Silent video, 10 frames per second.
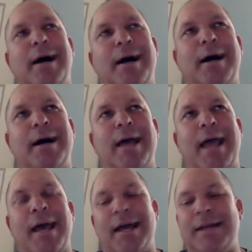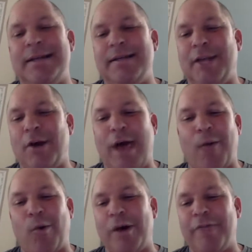And
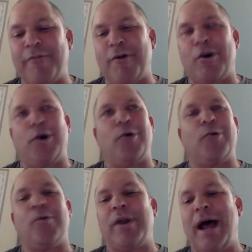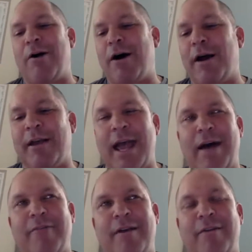had one photo. Now I
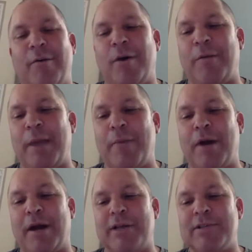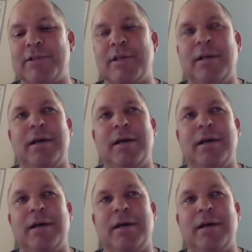have every one of my products.